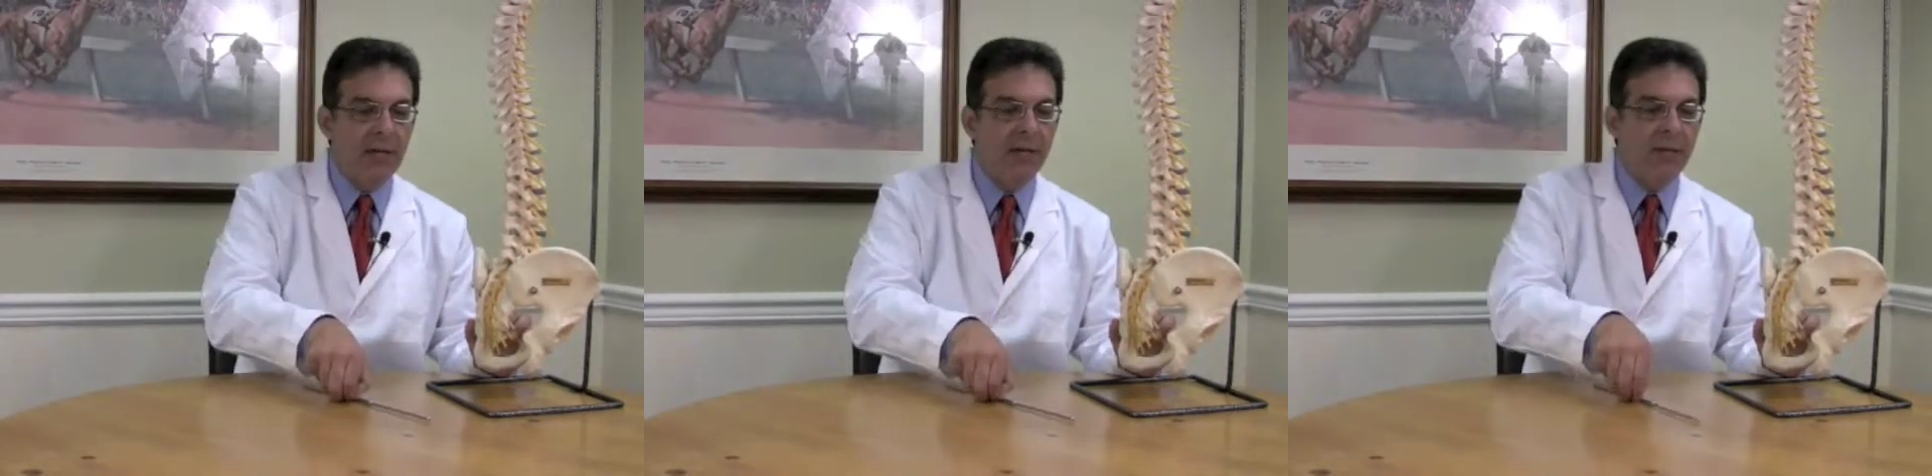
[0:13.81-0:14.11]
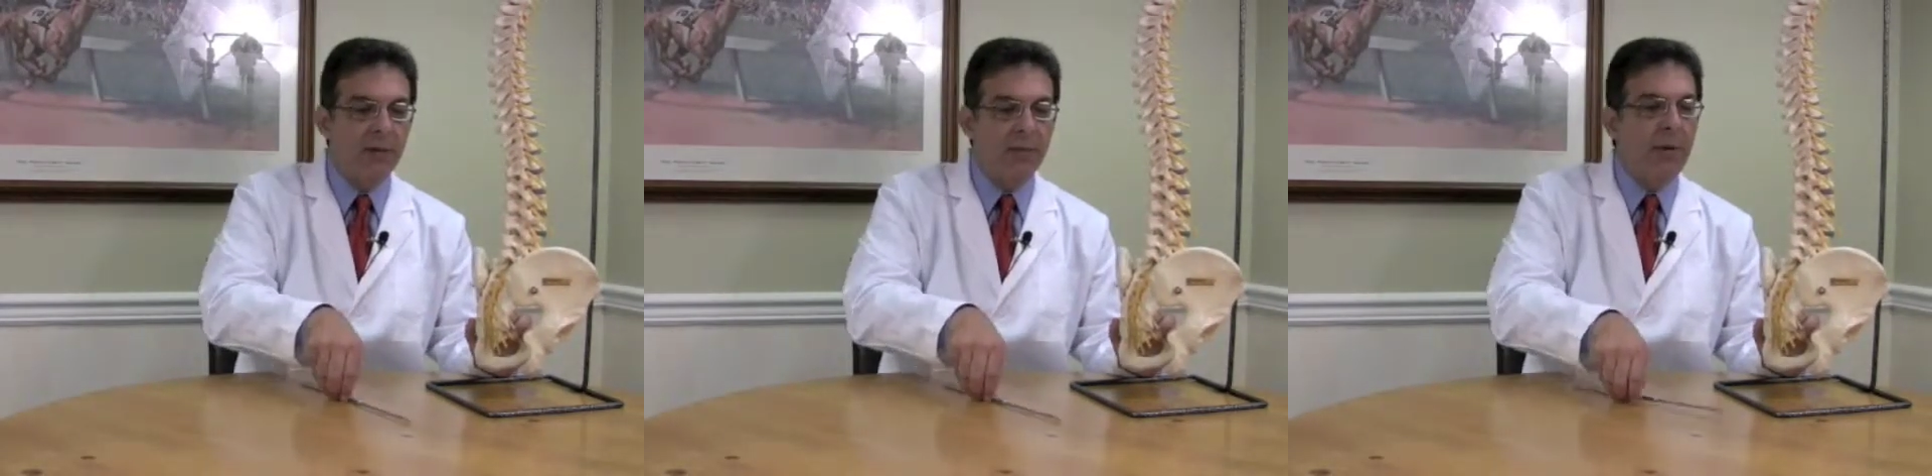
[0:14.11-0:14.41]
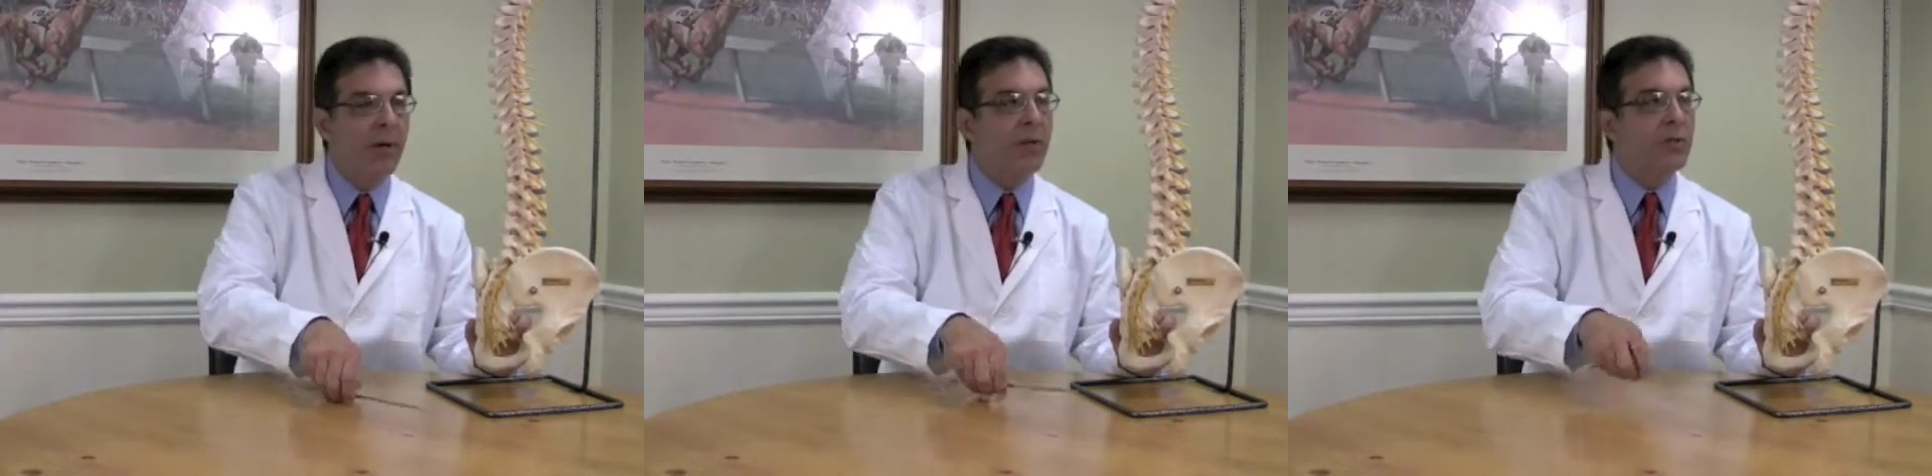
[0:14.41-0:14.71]
is
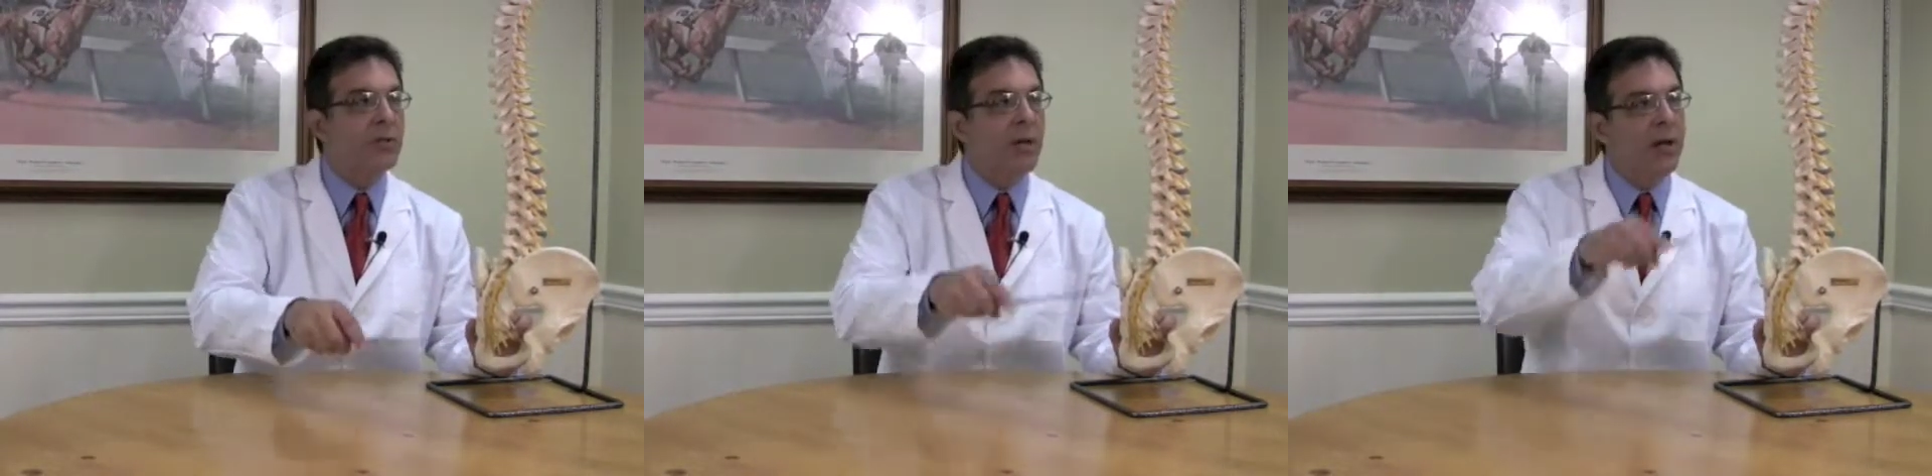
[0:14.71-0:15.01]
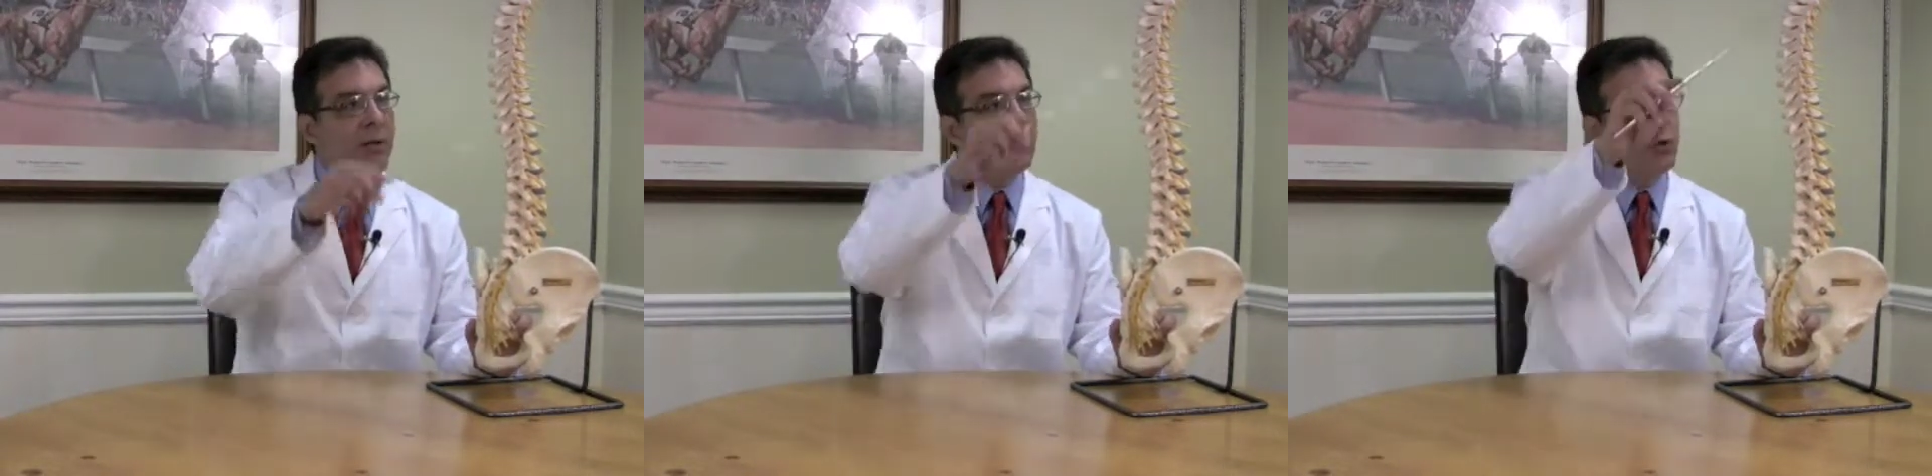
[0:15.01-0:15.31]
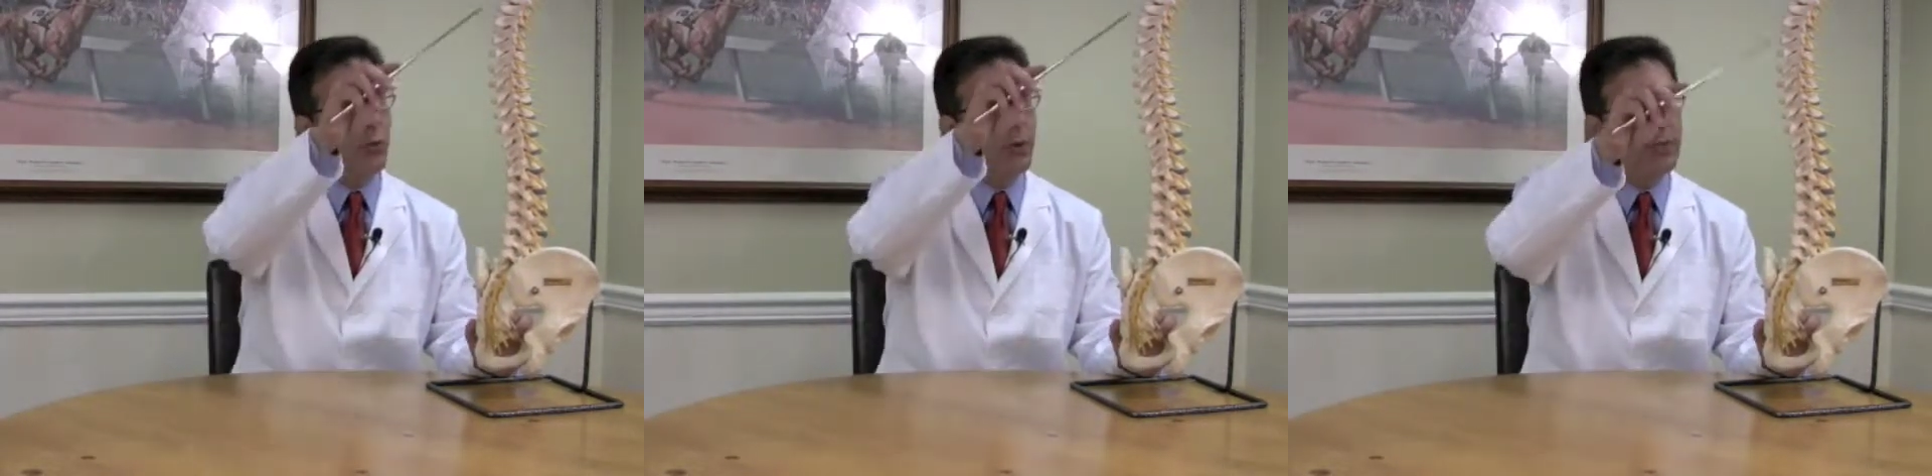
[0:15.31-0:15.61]
composed of
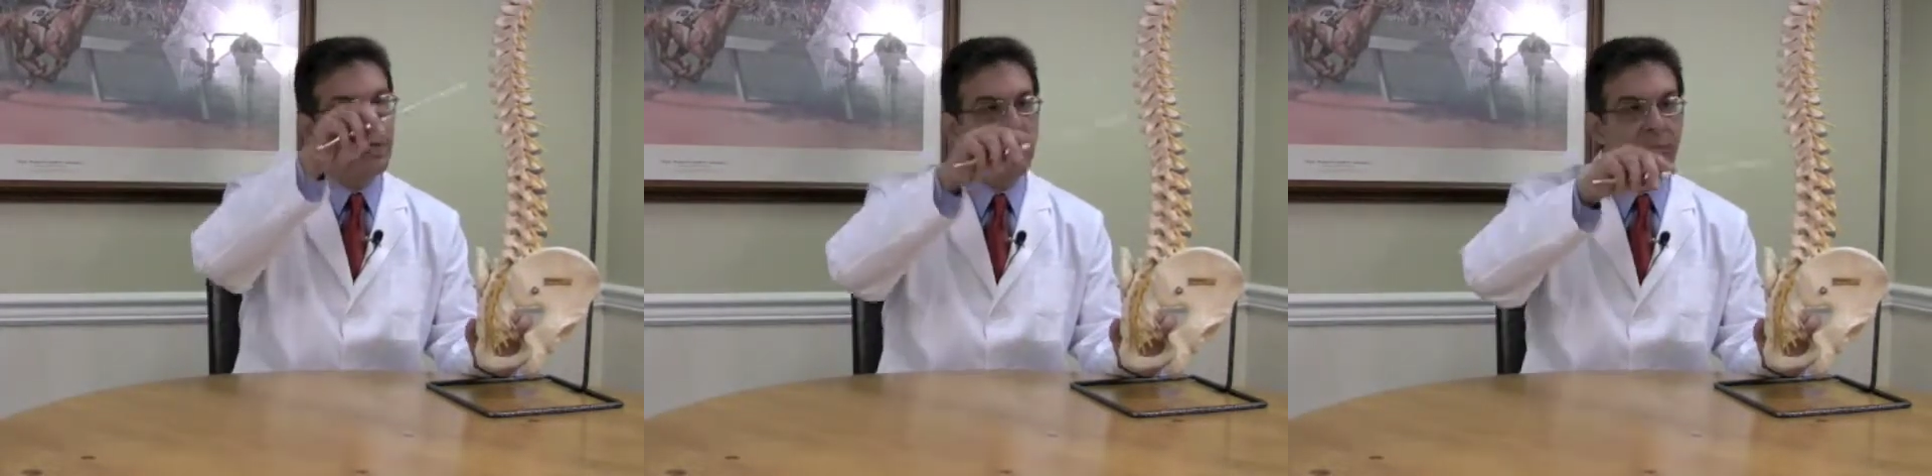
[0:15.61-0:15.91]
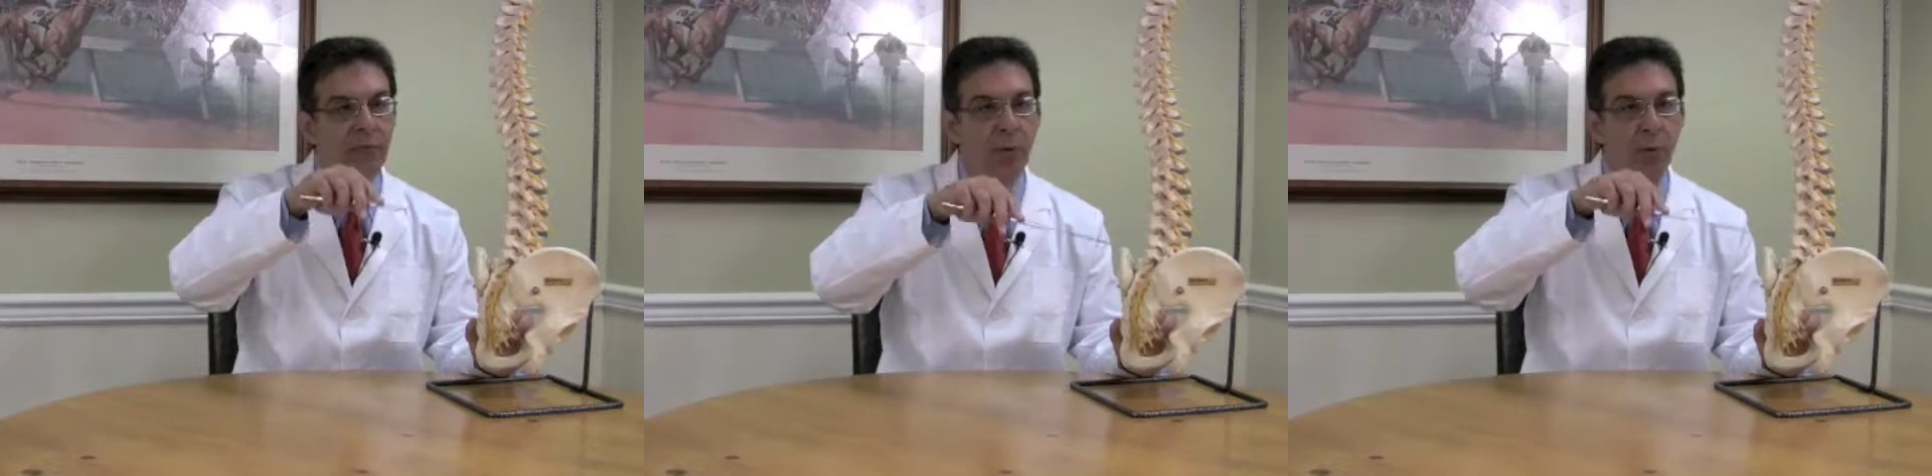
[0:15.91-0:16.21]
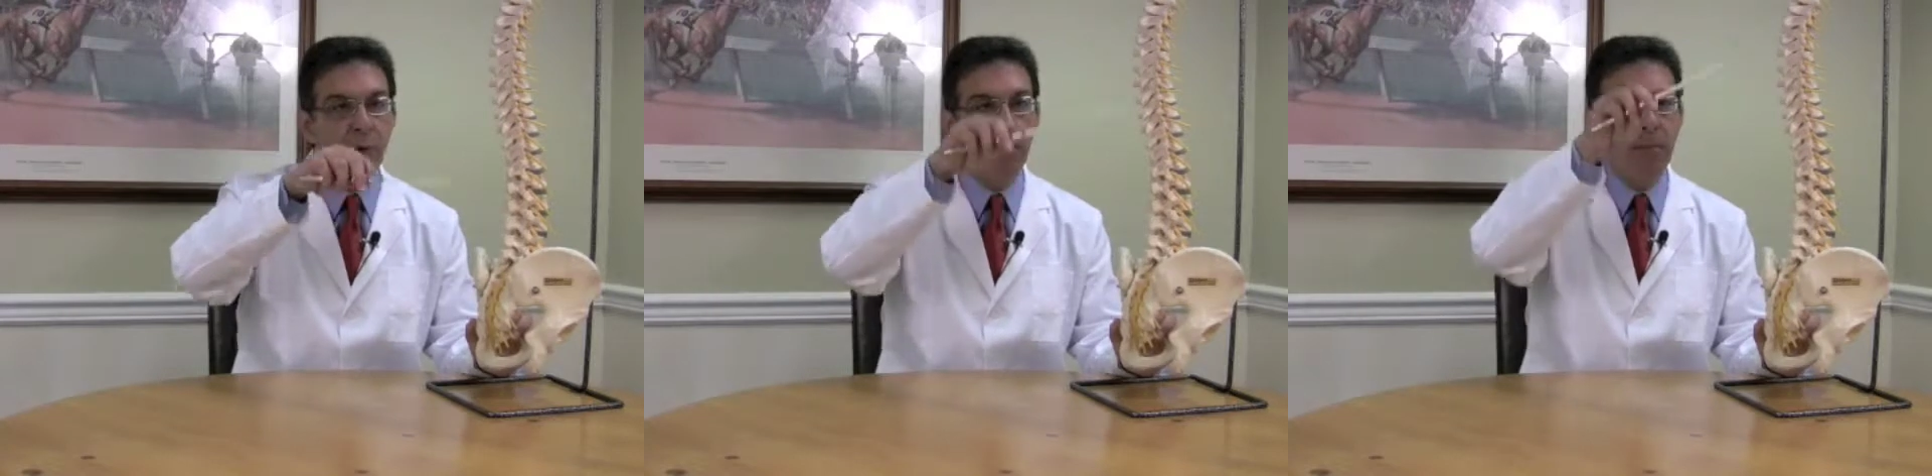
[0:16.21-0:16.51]
24